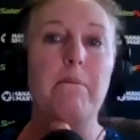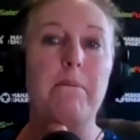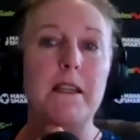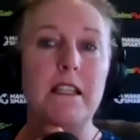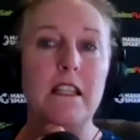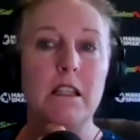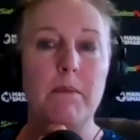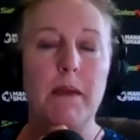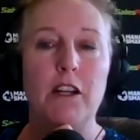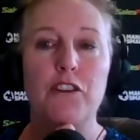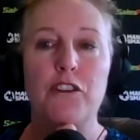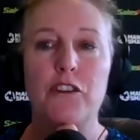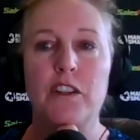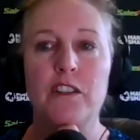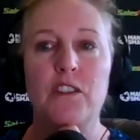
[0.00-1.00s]
the business
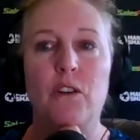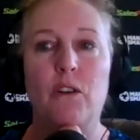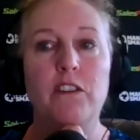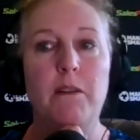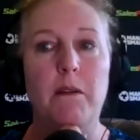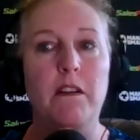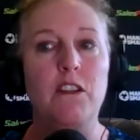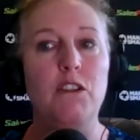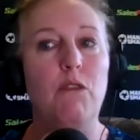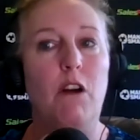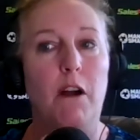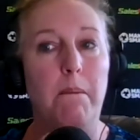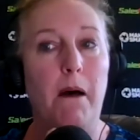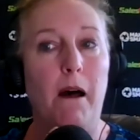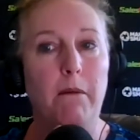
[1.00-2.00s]
manager consultant and you are
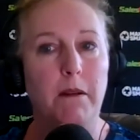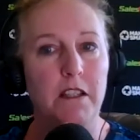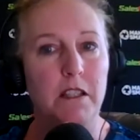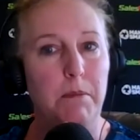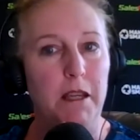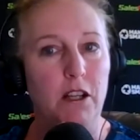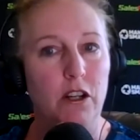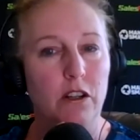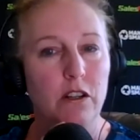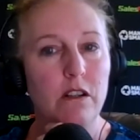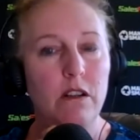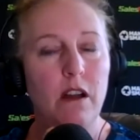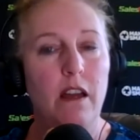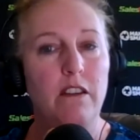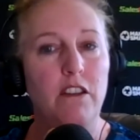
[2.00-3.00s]
a public
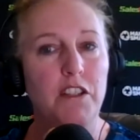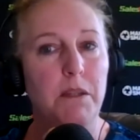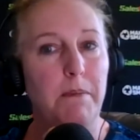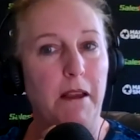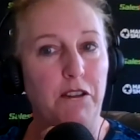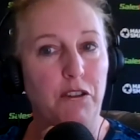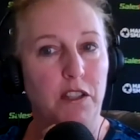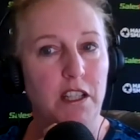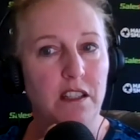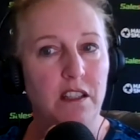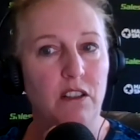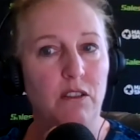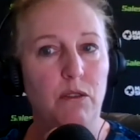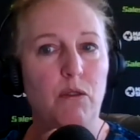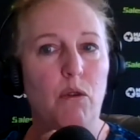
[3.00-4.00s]
speaker. Your specialties
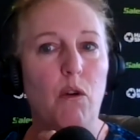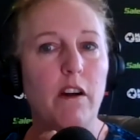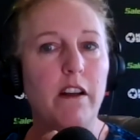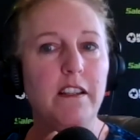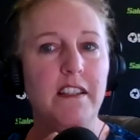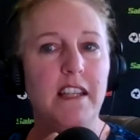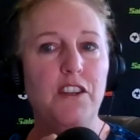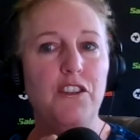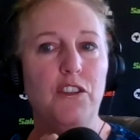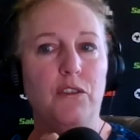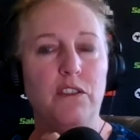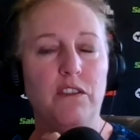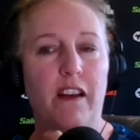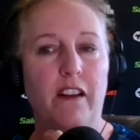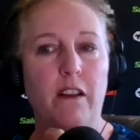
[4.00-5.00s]
include organizational
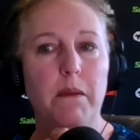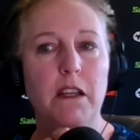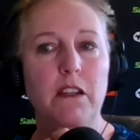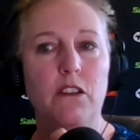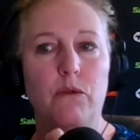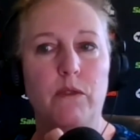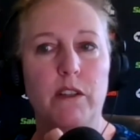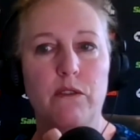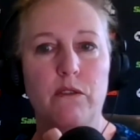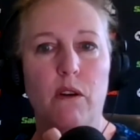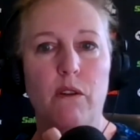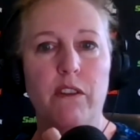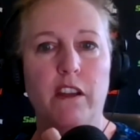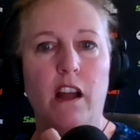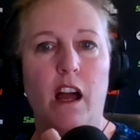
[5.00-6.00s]
development, career
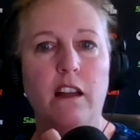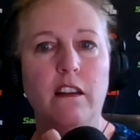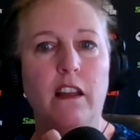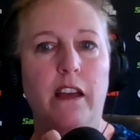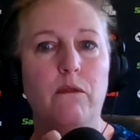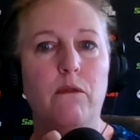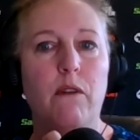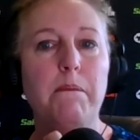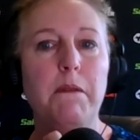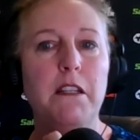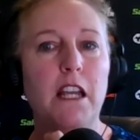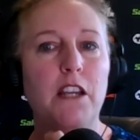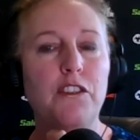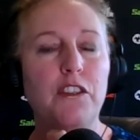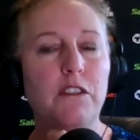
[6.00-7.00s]
growth, and online
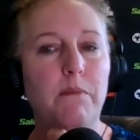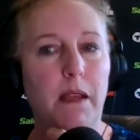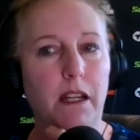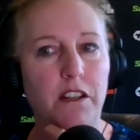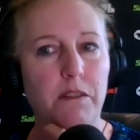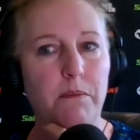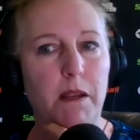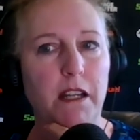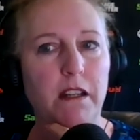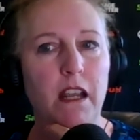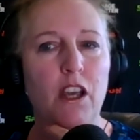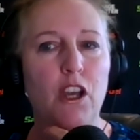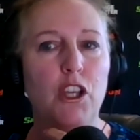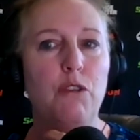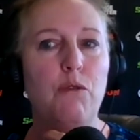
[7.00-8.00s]
reputation management.
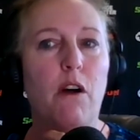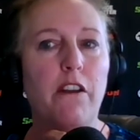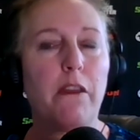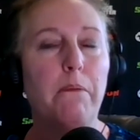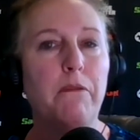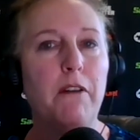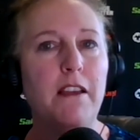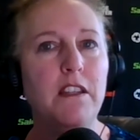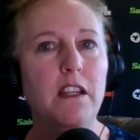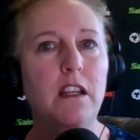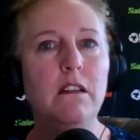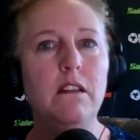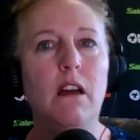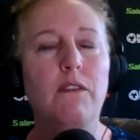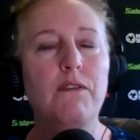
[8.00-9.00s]
You are the
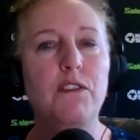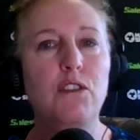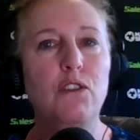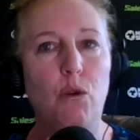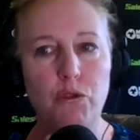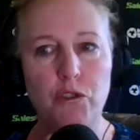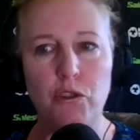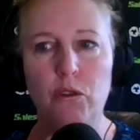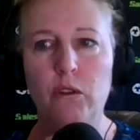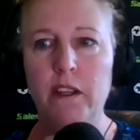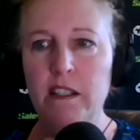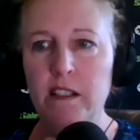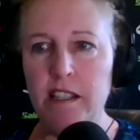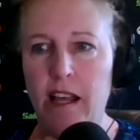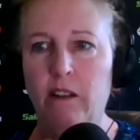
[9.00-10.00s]
president of Social
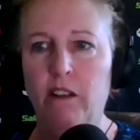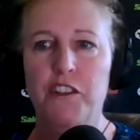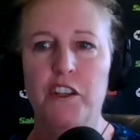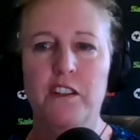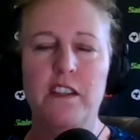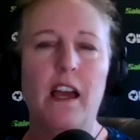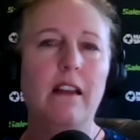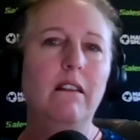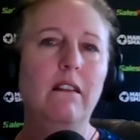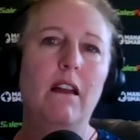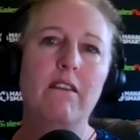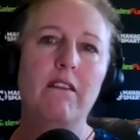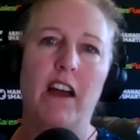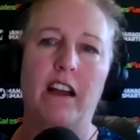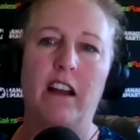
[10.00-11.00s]
Intelligence. I
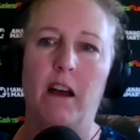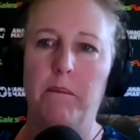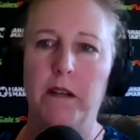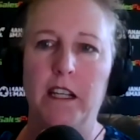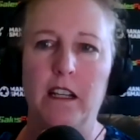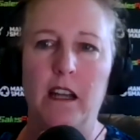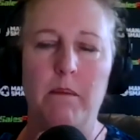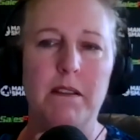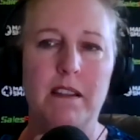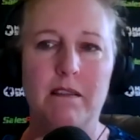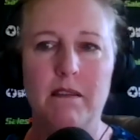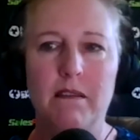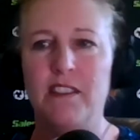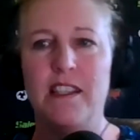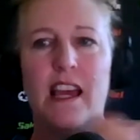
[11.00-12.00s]
love that company name. Yeah,
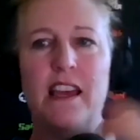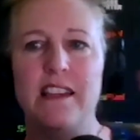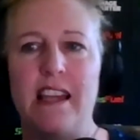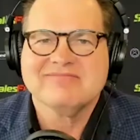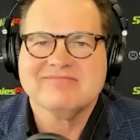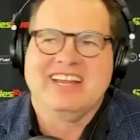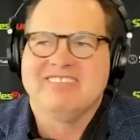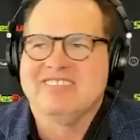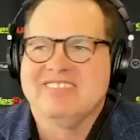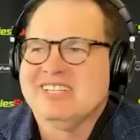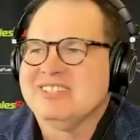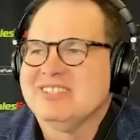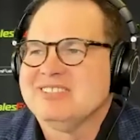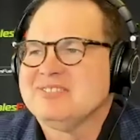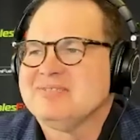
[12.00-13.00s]
great it name.
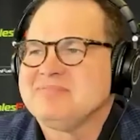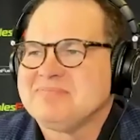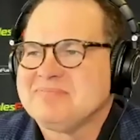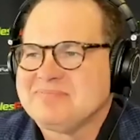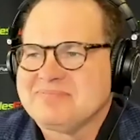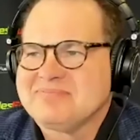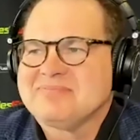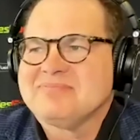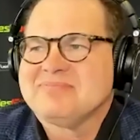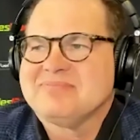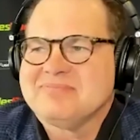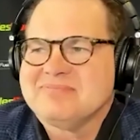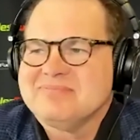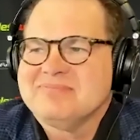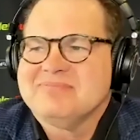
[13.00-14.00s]
everything about this.
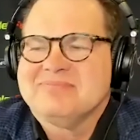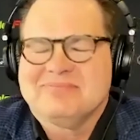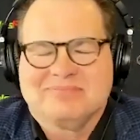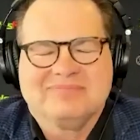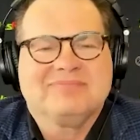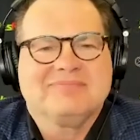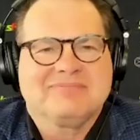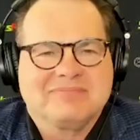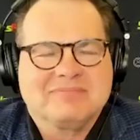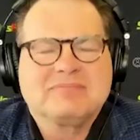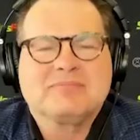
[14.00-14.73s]
It's a consumer one.